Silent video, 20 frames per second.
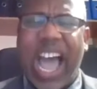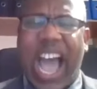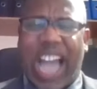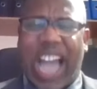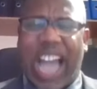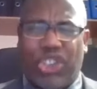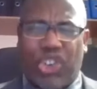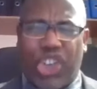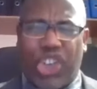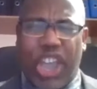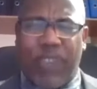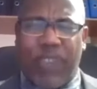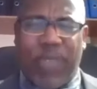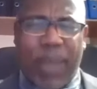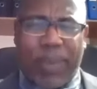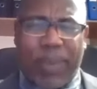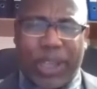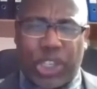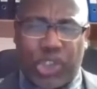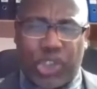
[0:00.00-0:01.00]
as you give
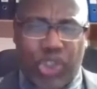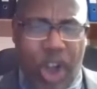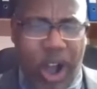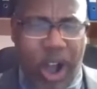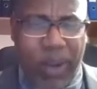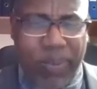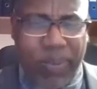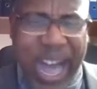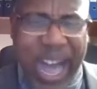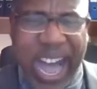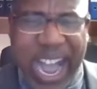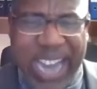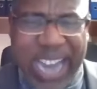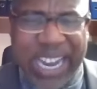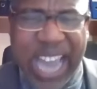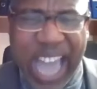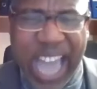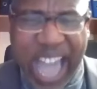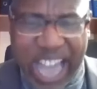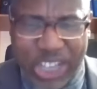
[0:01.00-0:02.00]
them a strong
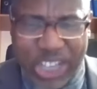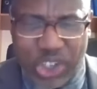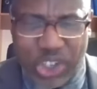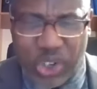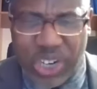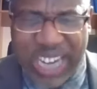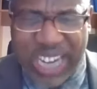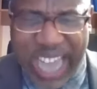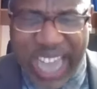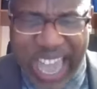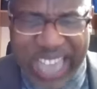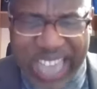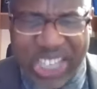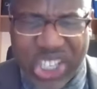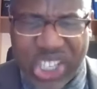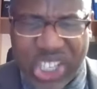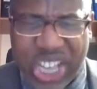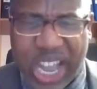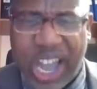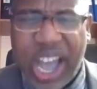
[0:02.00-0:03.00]
mind, as you did
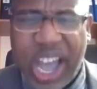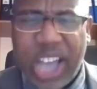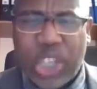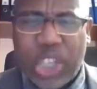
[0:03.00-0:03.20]
Esther,